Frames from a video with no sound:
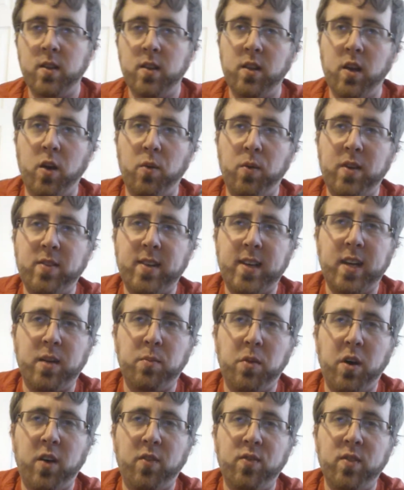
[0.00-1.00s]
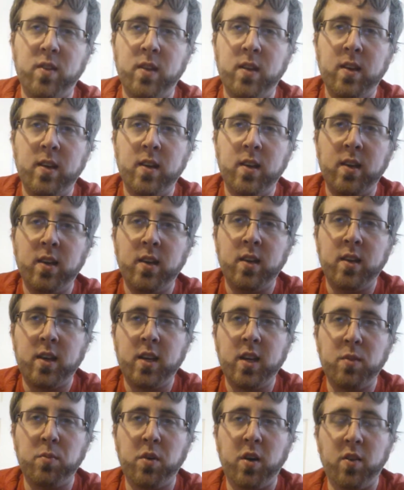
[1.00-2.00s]
No, we have to get him off.
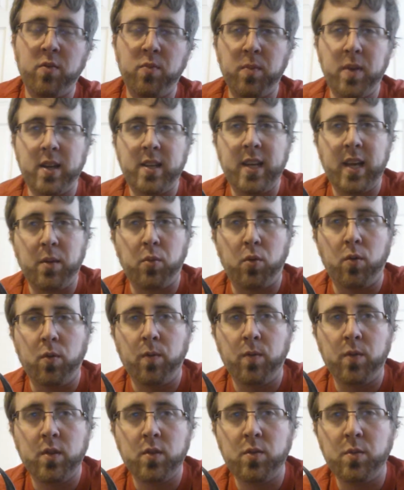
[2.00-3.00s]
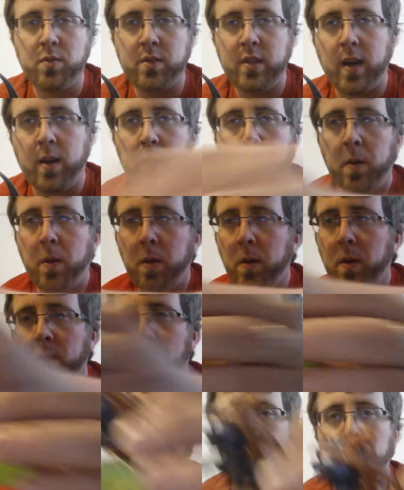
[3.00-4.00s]
Get him off my table. Swoops down.
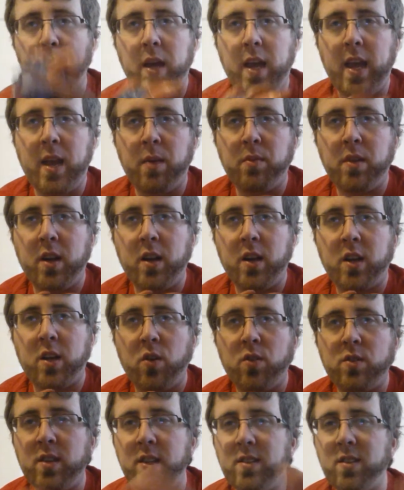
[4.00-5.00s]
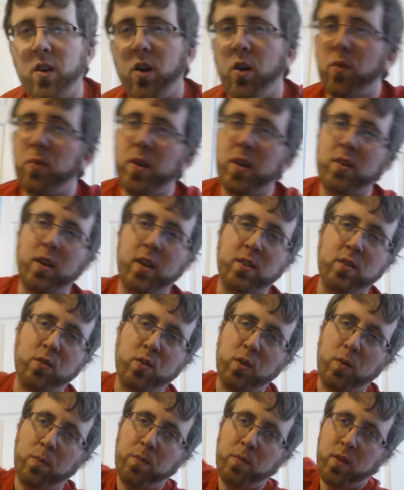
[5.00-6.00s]
Bam, there he goes. He's all the way across the
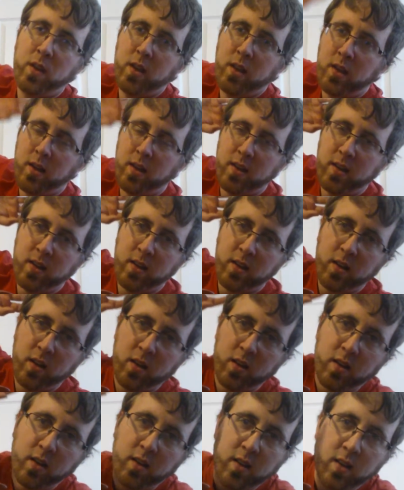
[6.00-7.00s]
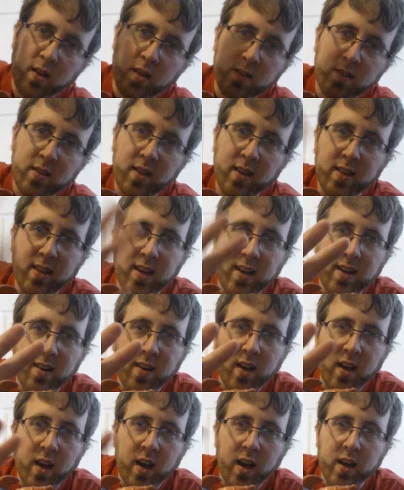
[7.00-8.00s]
room. See you
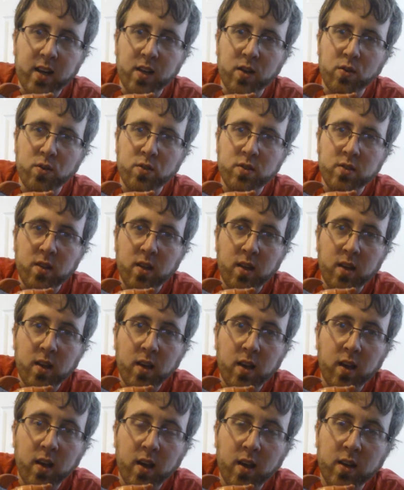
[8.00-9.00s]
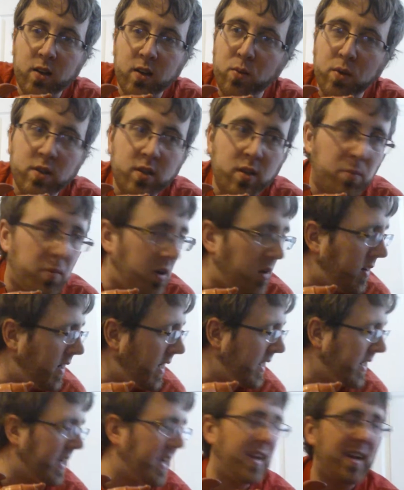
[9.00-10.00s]
later. Adios. Another one tomorrow.
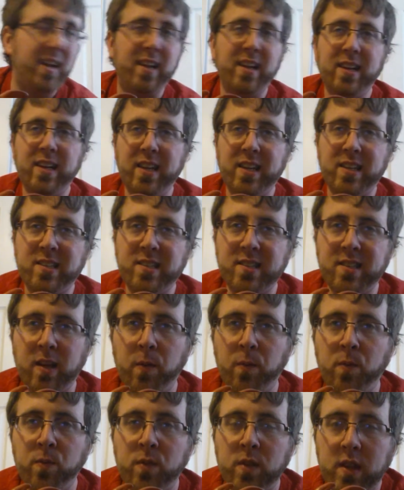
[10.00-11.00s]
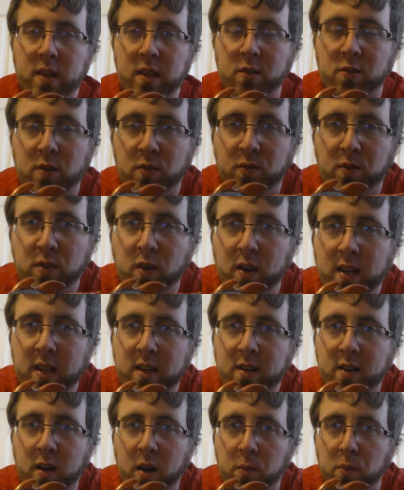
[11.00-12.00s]
I got a list. And there's a few I
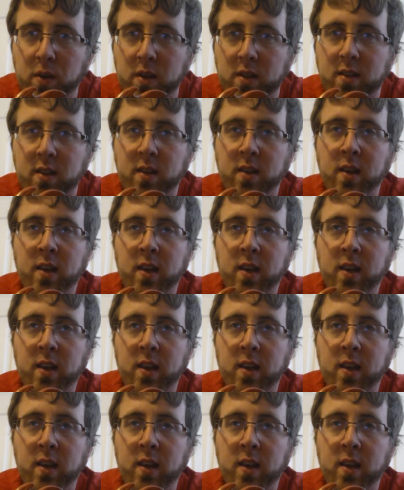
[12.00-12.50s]
need your help with.